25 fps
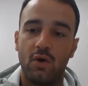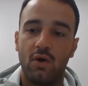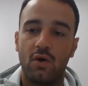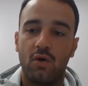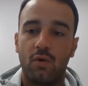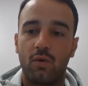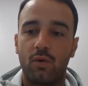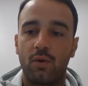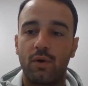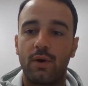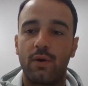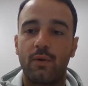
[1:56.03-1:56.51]

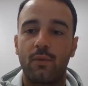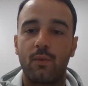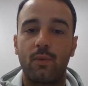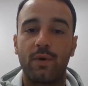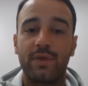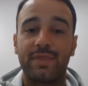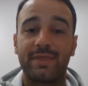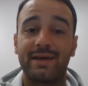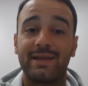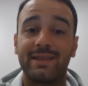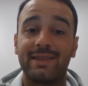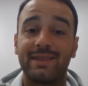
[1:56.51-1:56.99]
or
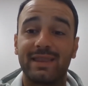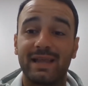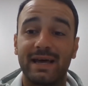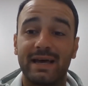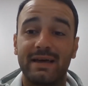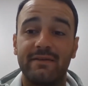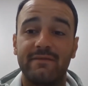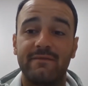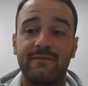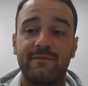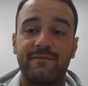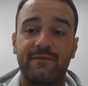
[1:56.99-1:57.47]
with a
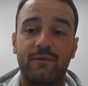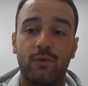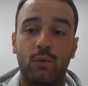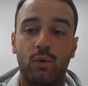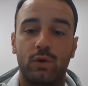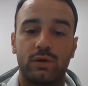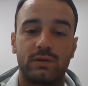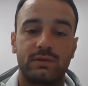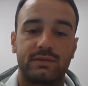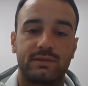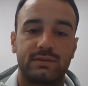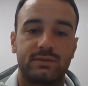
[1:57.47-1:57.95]
light
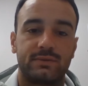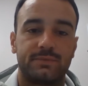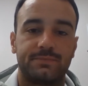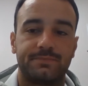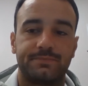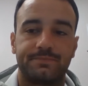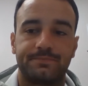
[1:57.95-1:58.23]
force.